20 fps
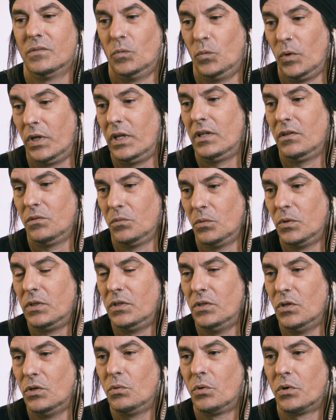we
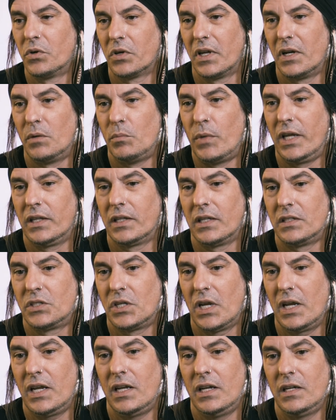knew we were going to make the
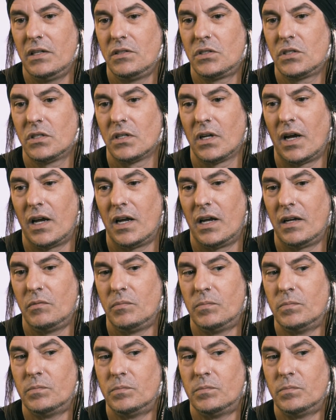change, I